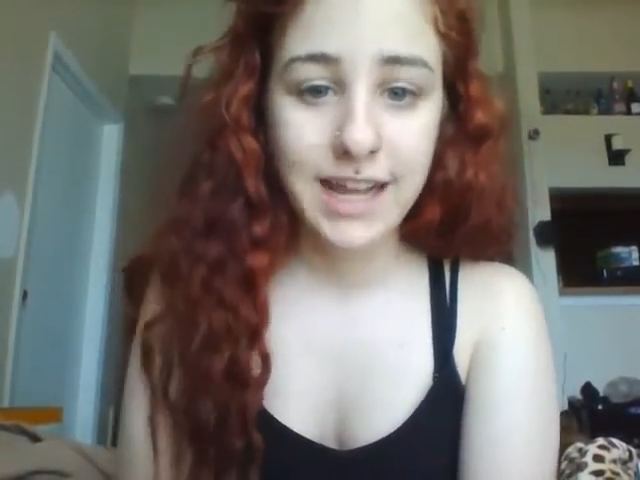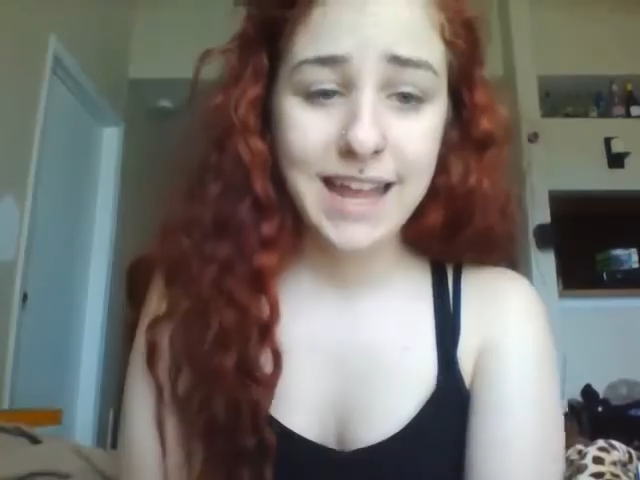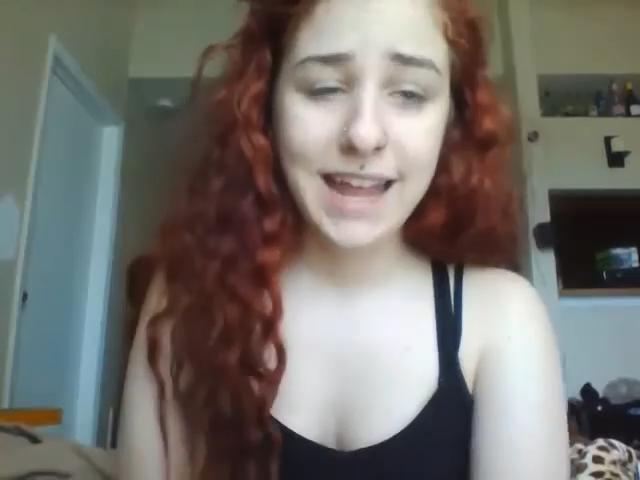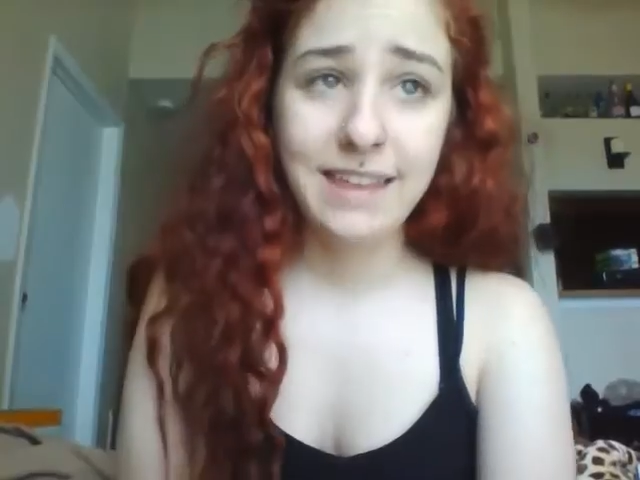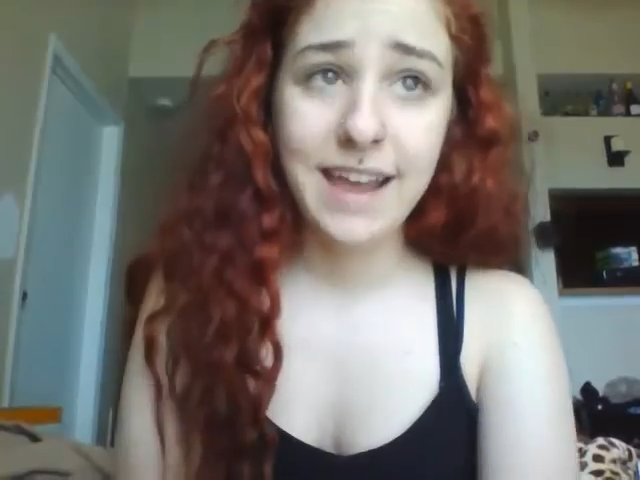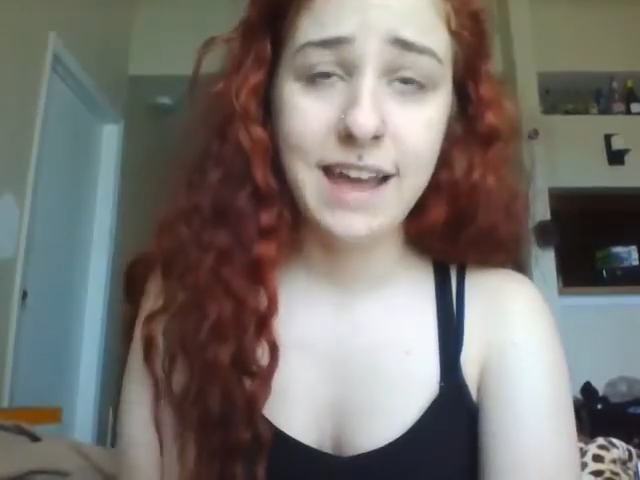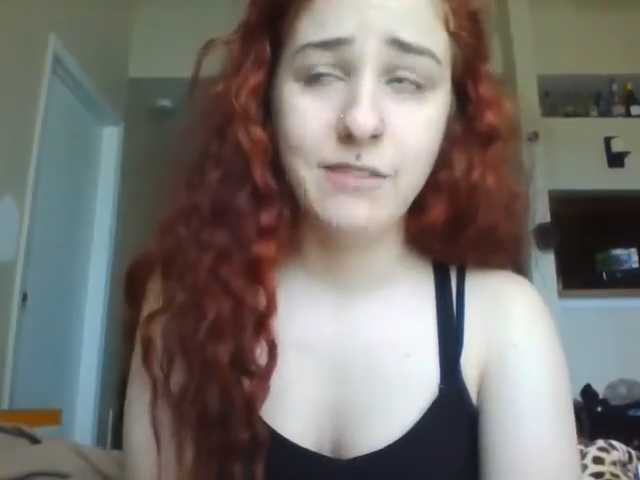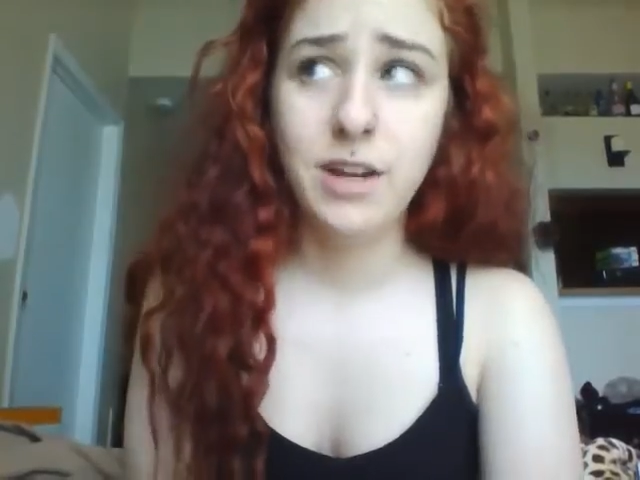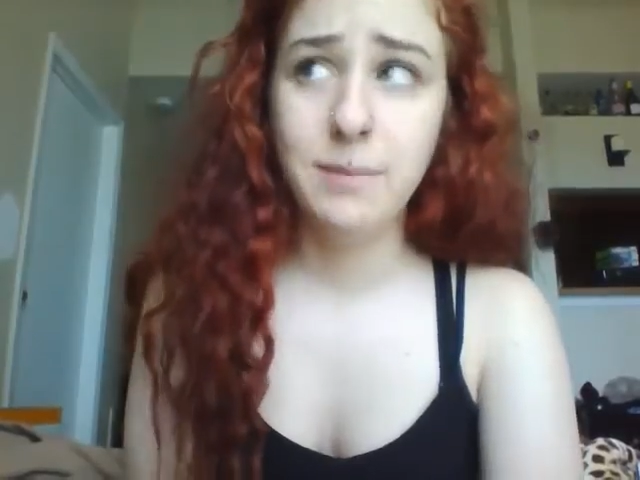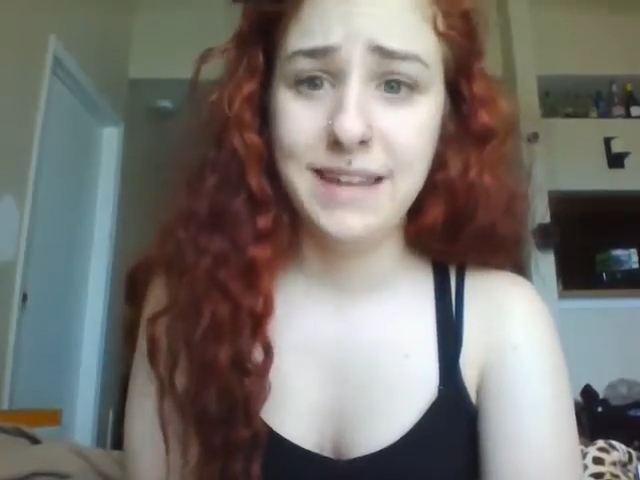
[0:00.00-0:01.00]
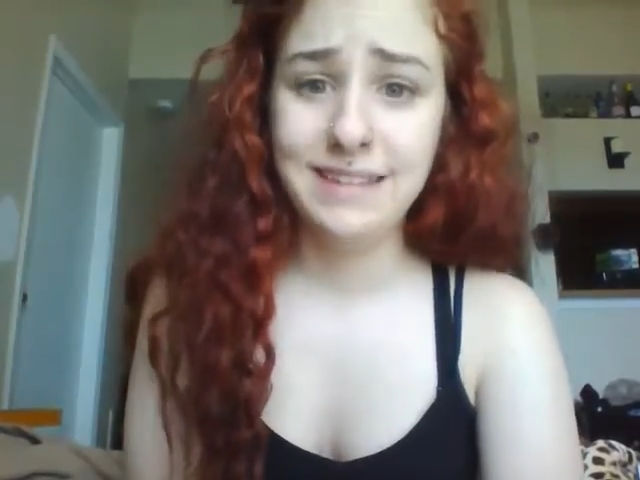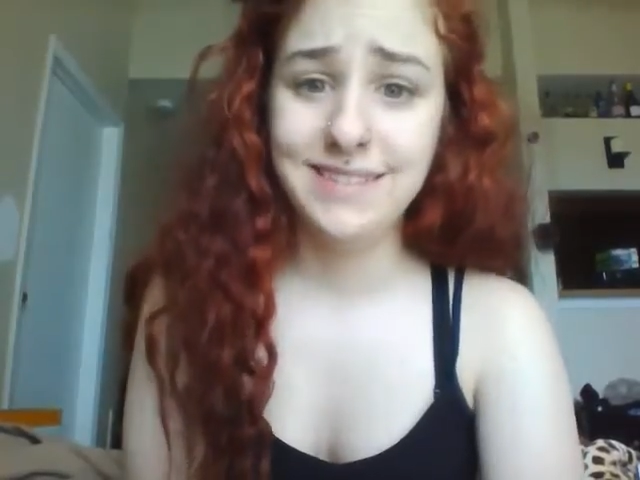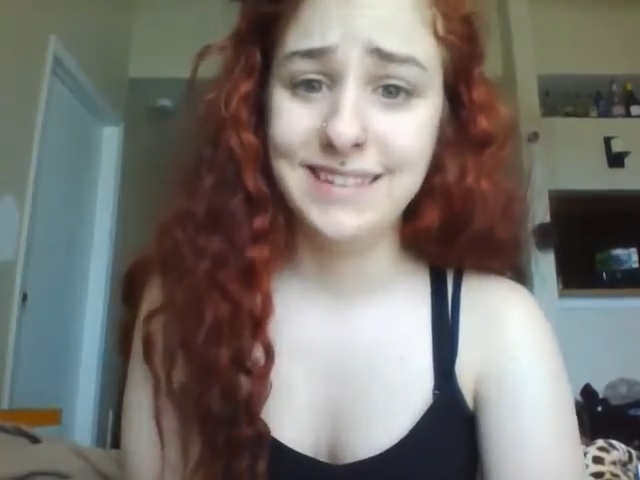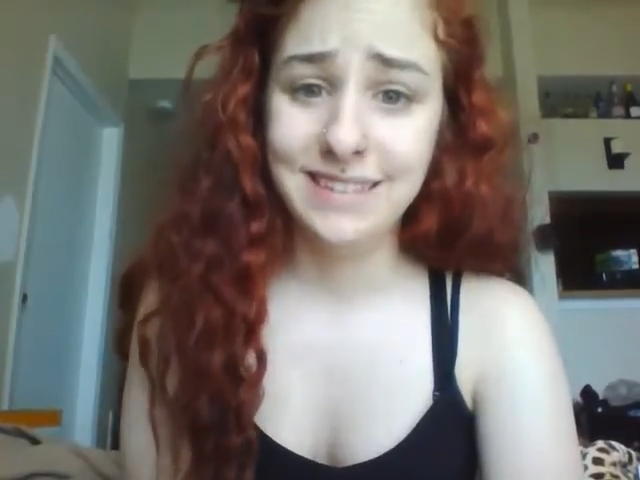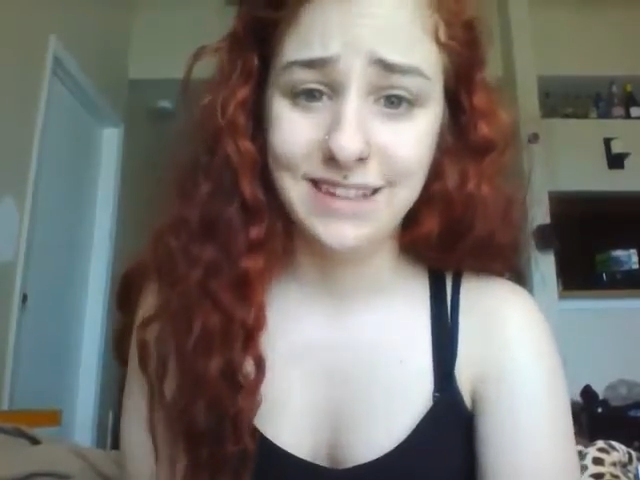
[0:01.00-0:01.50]
And they have an
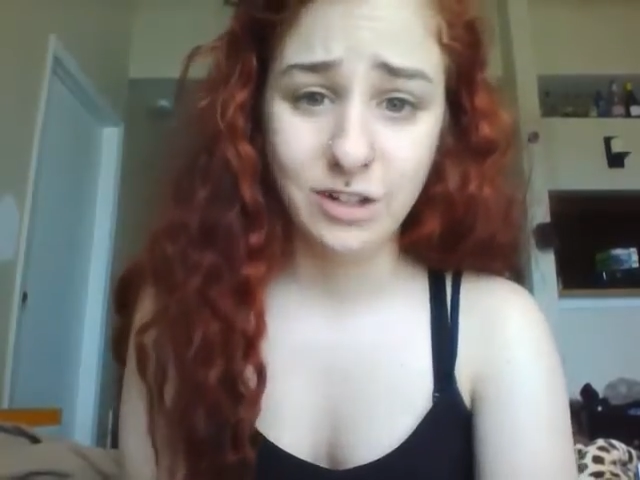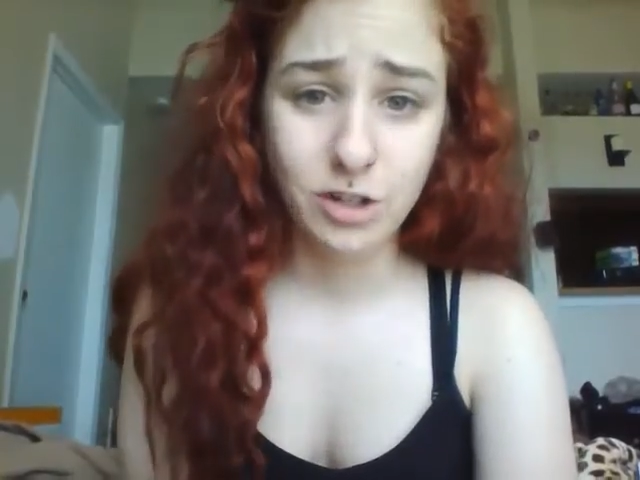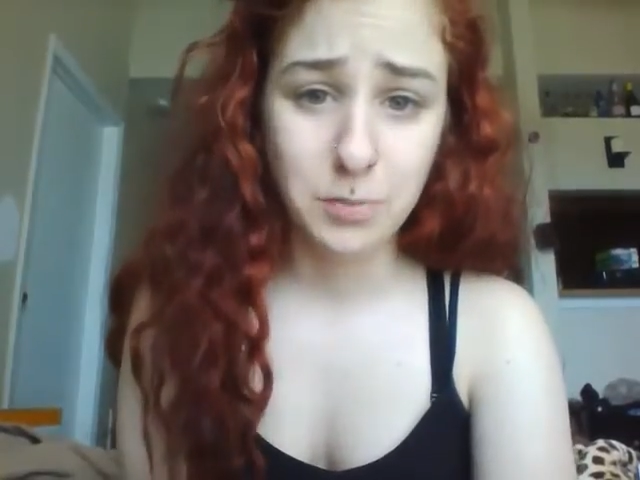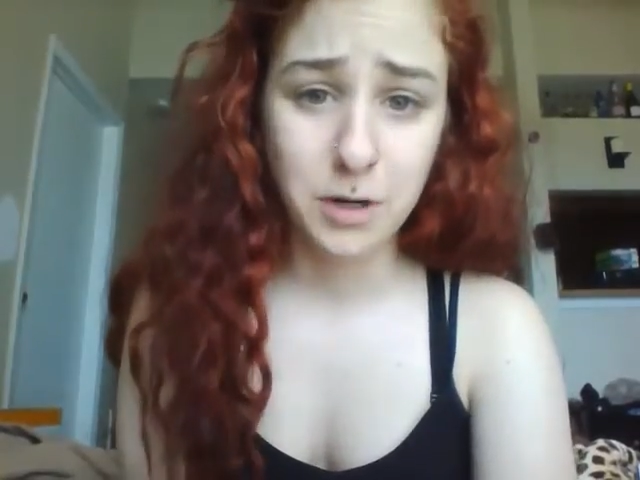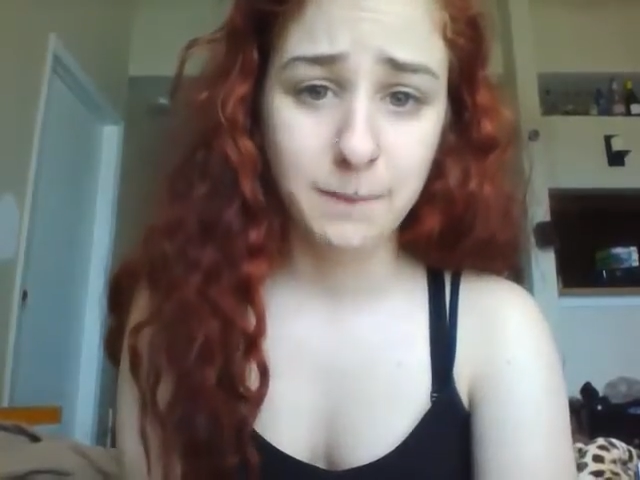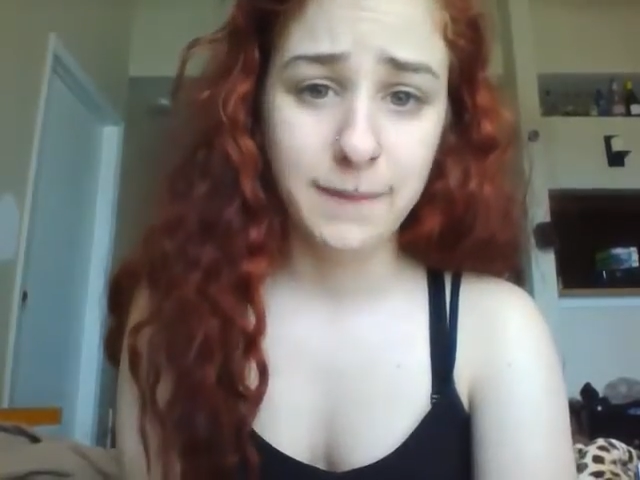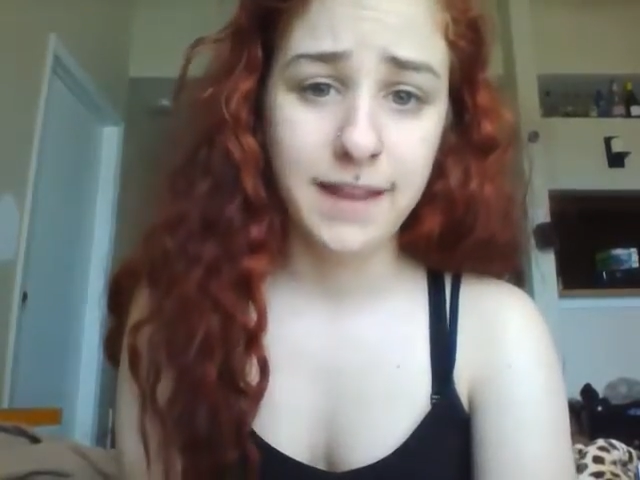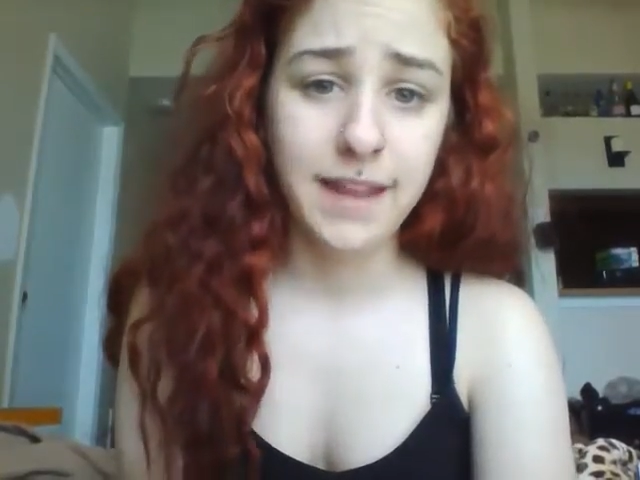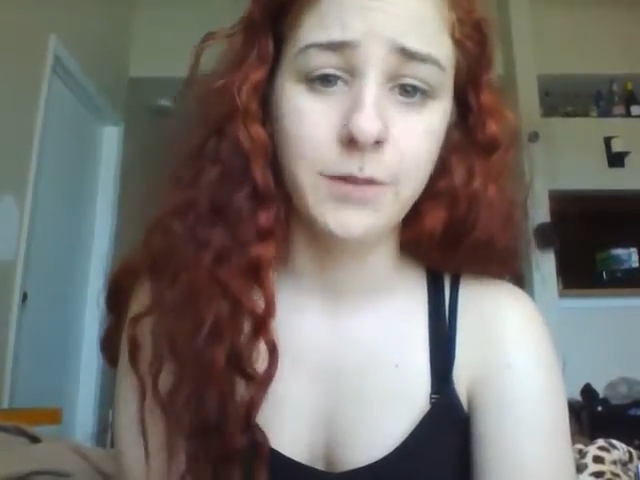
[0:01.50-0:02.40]
amazing theater department,